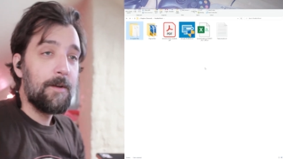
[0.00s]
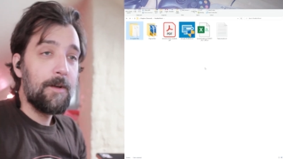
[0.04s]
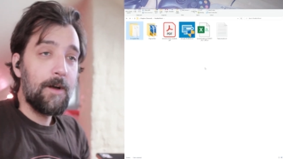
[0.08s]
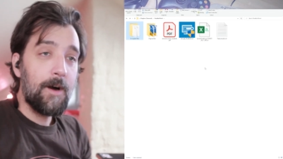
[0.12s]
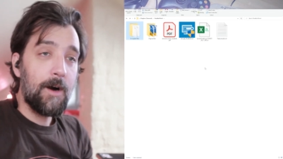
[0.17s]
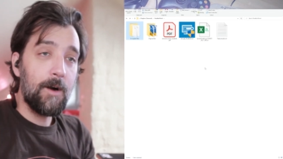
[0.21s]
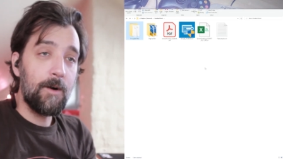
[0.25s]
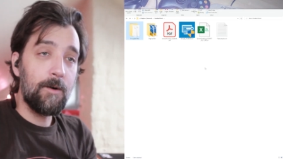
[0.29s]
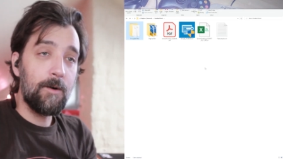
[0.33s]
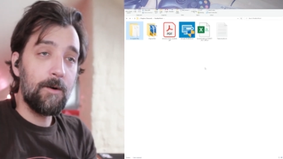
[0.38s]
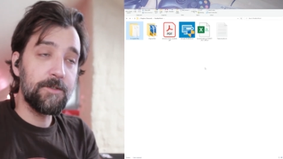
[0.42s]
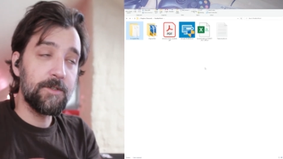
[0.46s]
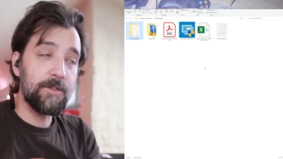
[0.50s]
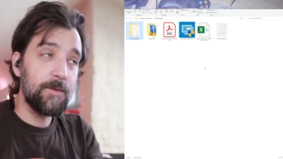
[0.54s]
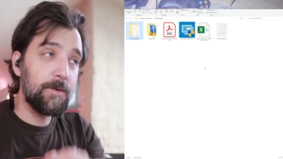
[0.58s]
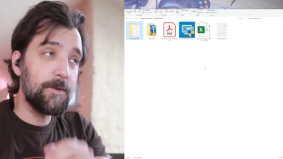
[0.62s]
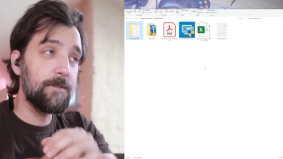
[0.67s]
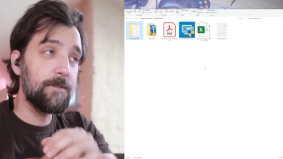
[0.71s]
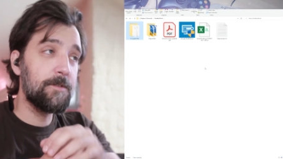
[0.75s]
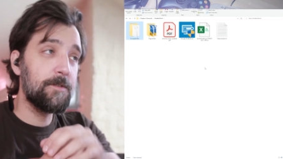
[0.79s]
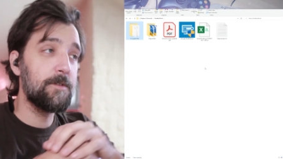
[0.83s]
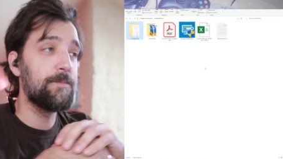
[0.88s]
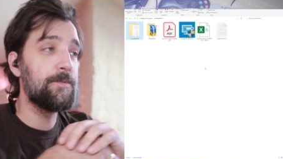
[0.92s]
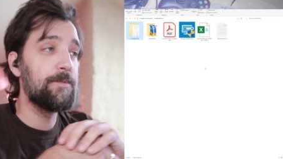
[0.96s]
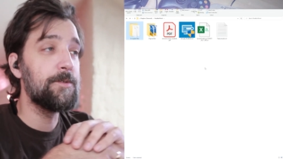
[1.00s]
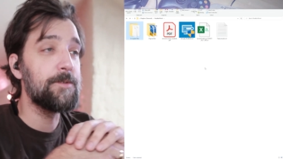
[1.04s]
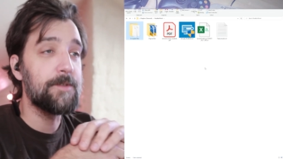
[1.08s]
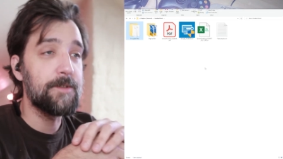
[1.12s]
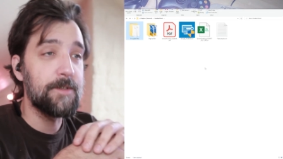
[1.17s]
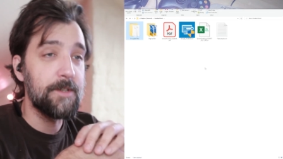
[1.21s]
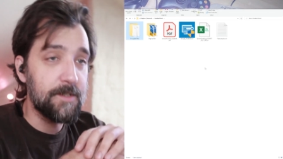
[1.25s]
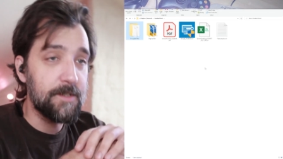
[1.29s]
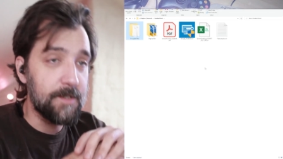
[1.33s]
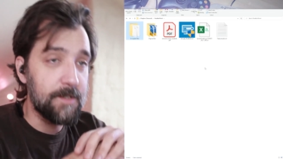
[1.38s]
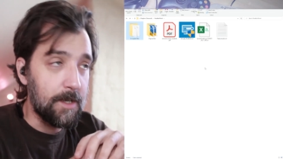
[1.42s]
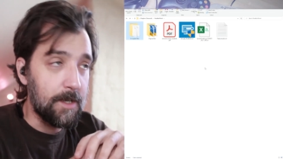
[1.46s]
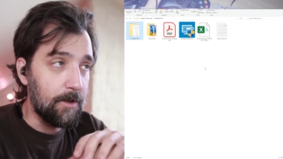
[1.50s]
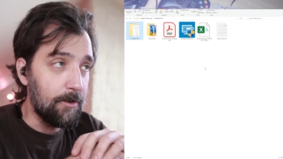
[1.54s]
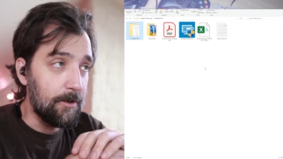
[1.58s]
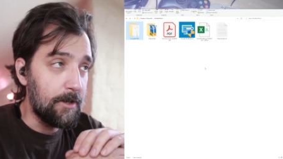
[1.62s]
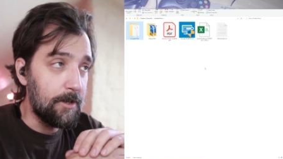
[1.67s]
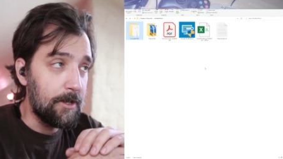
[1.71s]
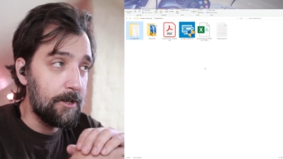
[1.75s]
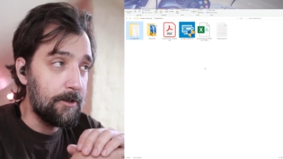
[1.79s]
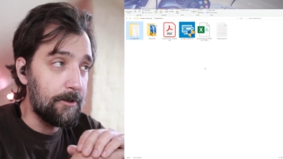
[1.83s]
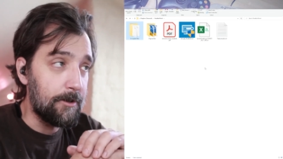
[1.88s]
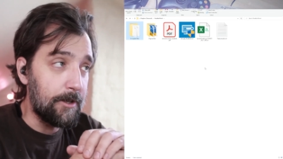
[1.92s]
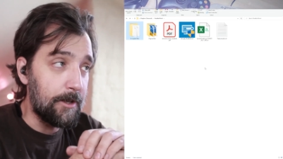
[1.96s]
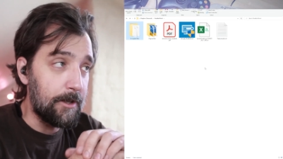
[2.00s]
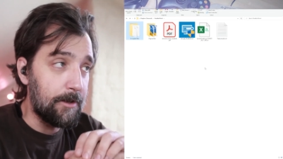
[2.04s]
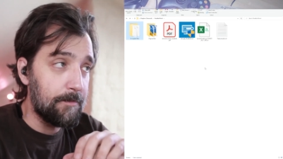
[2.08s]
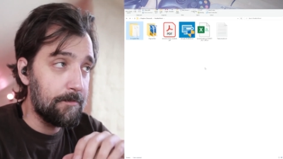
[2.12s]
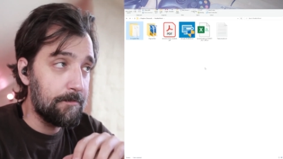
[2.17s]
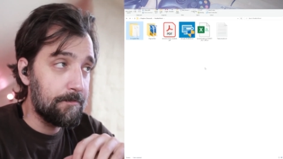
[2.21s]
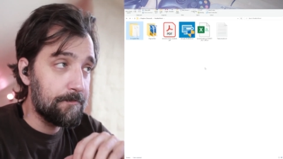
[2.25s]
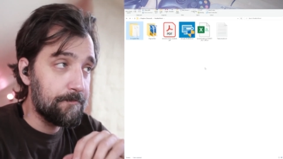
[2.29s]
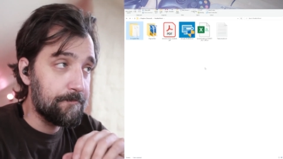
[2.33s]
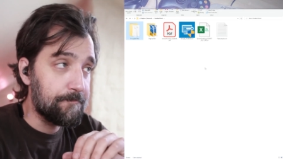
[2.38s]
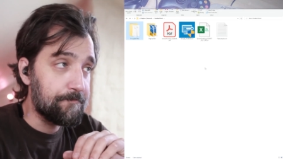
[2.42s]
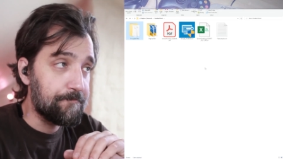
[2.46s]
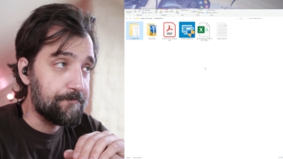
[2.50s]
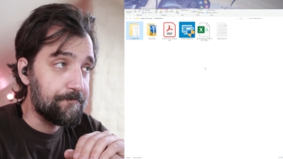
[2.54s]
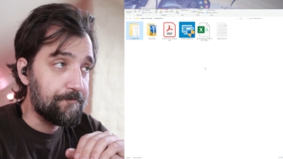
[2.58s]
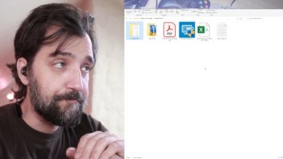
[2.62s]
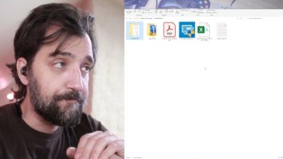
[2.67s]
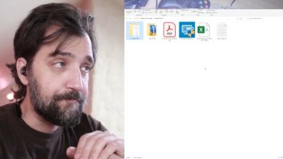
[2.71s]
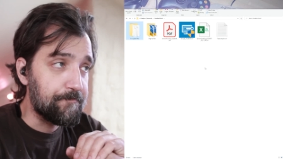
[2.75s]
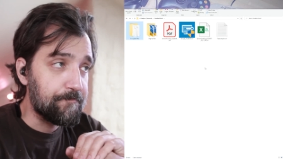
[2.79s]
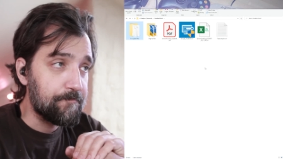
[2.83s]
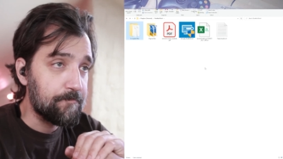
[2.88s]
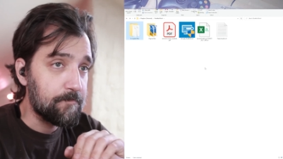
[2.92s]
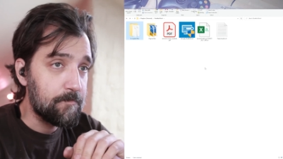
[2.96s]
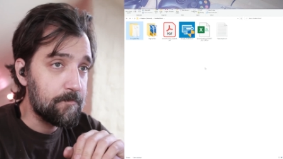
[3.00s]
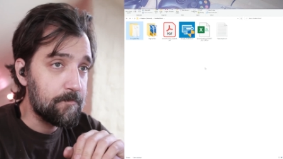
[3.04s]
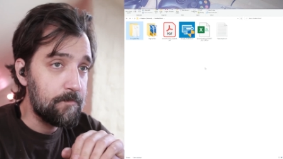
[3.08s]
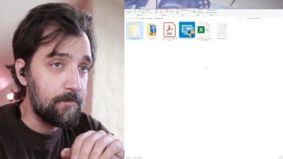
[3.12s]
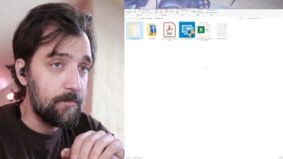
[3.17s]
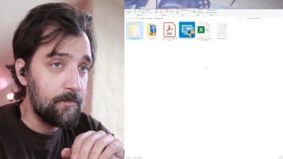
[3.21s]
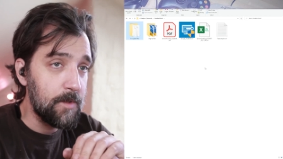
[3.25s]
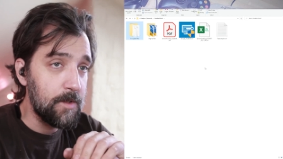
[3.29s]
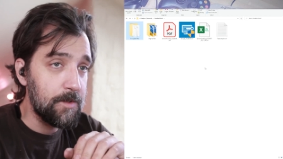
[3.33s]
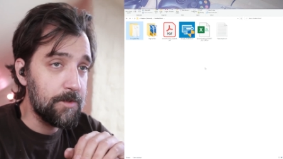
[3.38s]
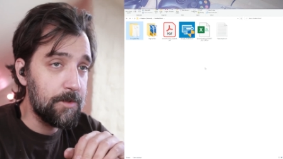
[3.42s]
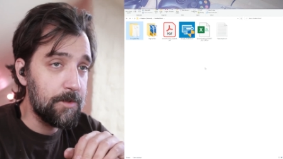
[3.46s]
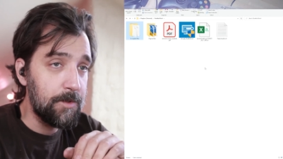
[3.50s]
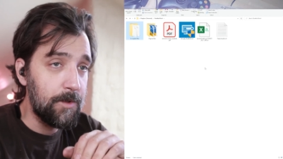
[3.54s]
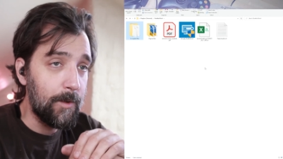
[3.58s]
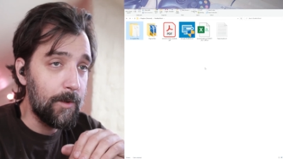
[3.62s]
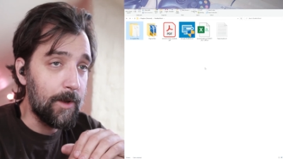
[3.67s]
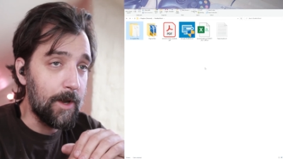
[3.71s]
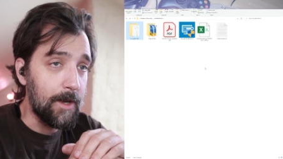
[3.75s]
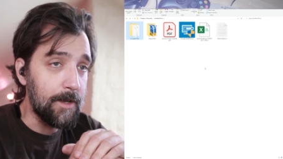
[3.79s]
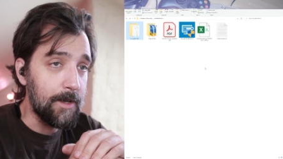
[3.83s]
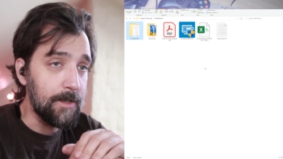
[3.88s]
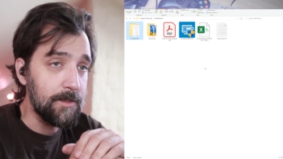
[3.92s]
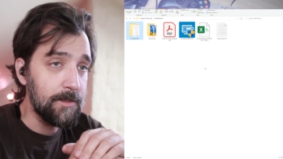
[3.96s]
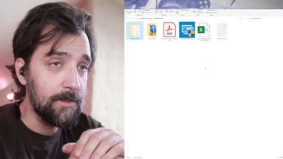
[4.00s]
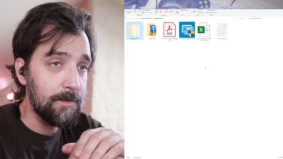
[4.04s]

I also wanted to put this out on the internet to you guys.